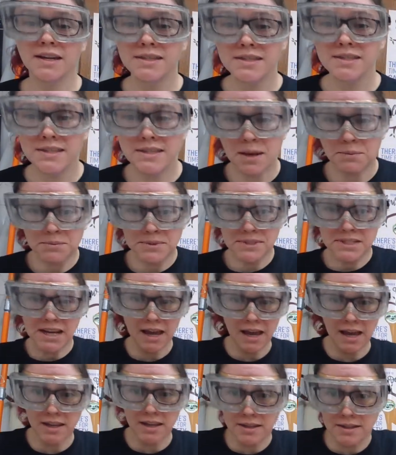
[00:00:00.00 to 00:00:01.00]
Step
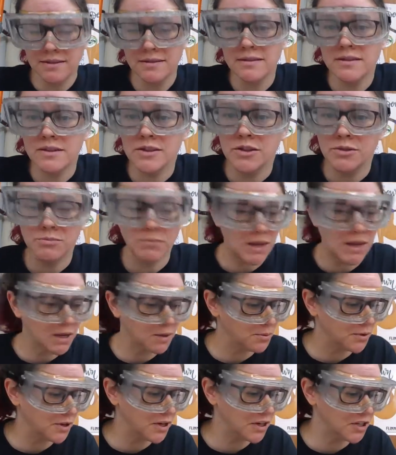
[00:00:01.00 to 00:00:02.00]
10, make a
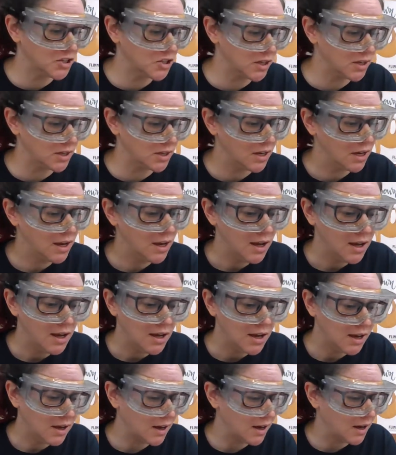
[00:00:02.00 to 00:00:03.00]
prediction
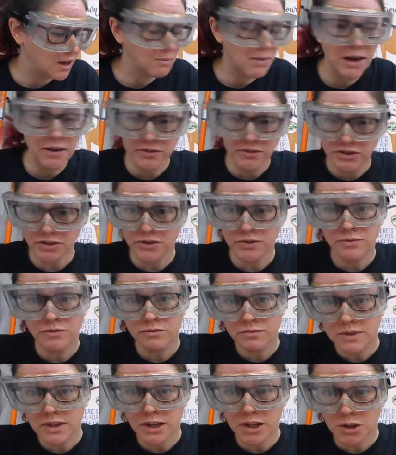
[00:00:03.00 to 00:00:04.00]
after you
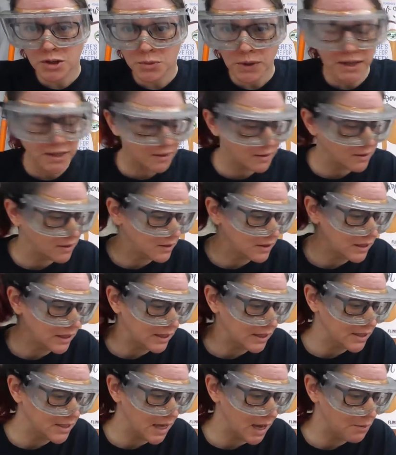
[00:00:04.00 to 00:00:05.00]
hear what
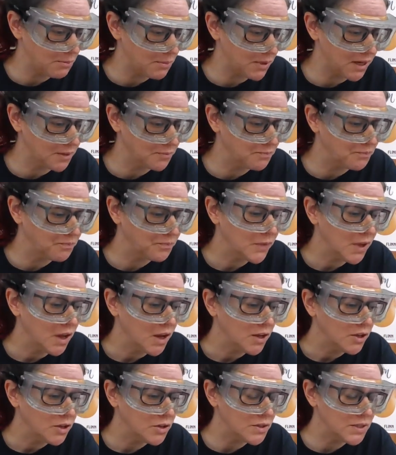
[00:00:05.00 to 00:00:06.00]
is happening.
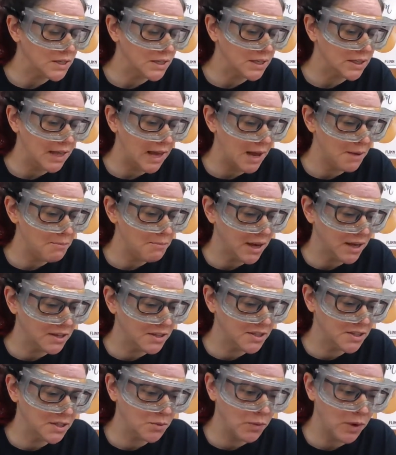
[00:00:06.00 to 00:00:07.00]
Using a lab
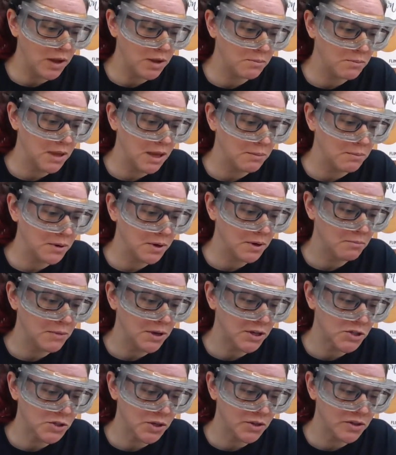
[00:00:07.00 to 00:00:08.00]
balance and weighing paper,
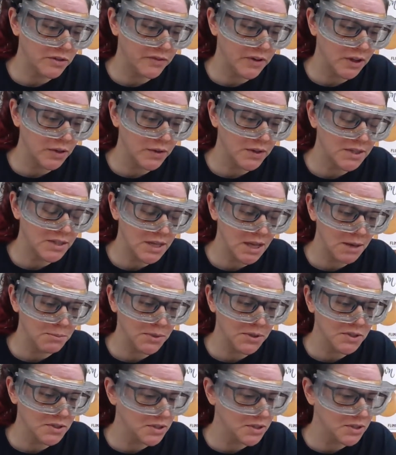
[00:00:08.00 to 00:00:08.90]
measure out the following samples: